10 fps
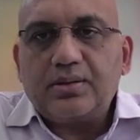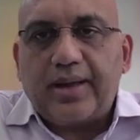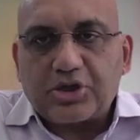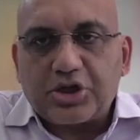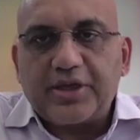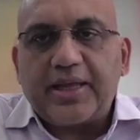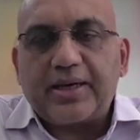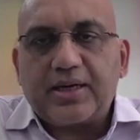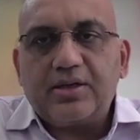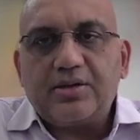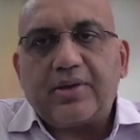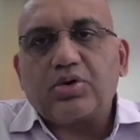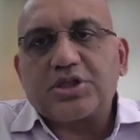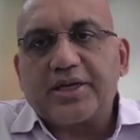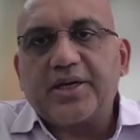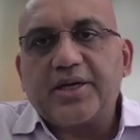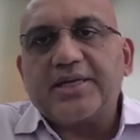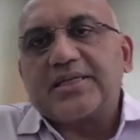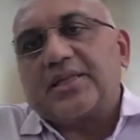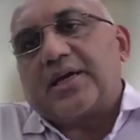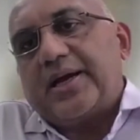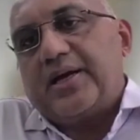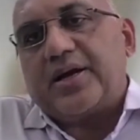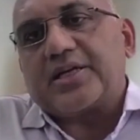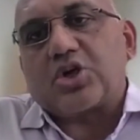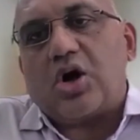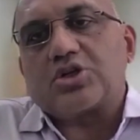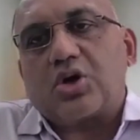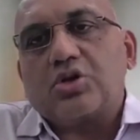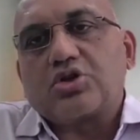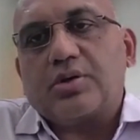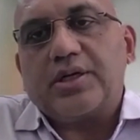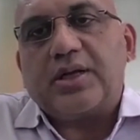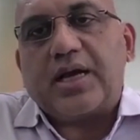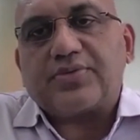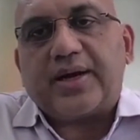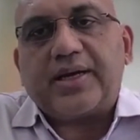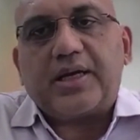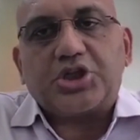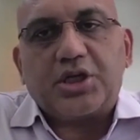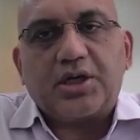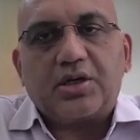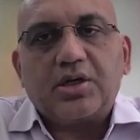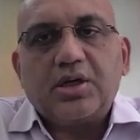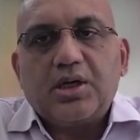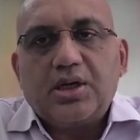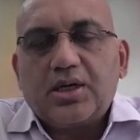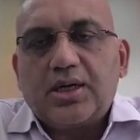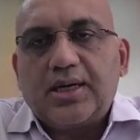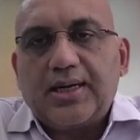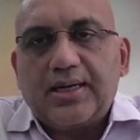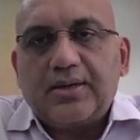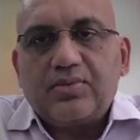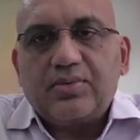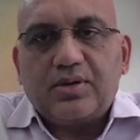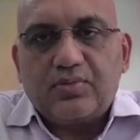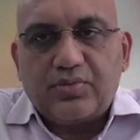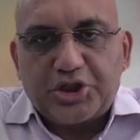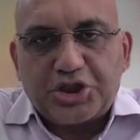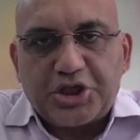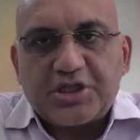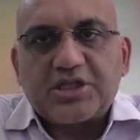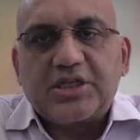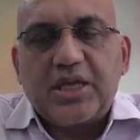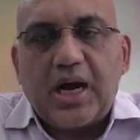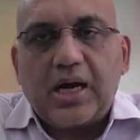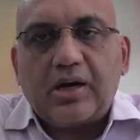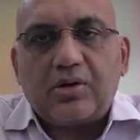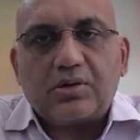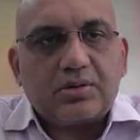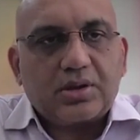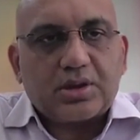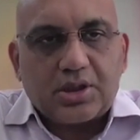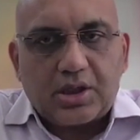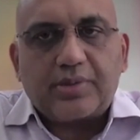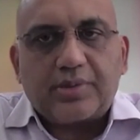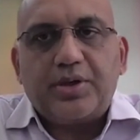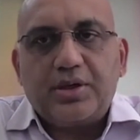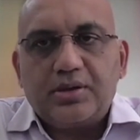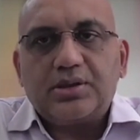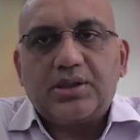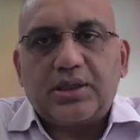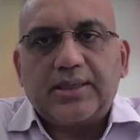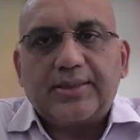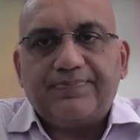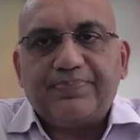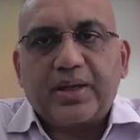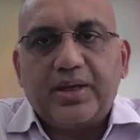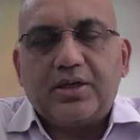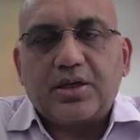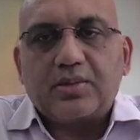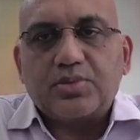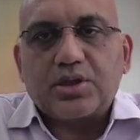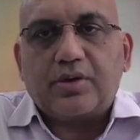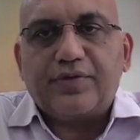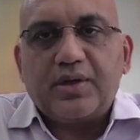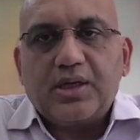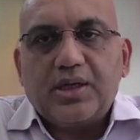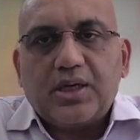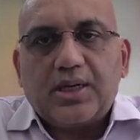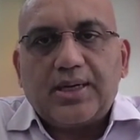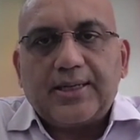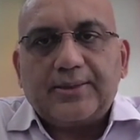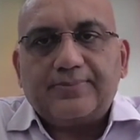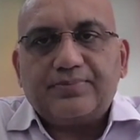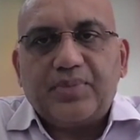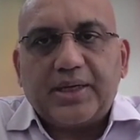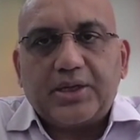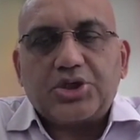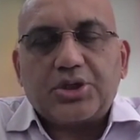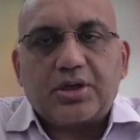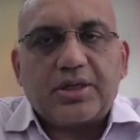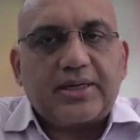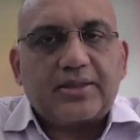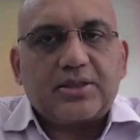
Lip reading: actually there was increase in the interest cost also in last financial year, uh, which is now curbed in terms of making sure that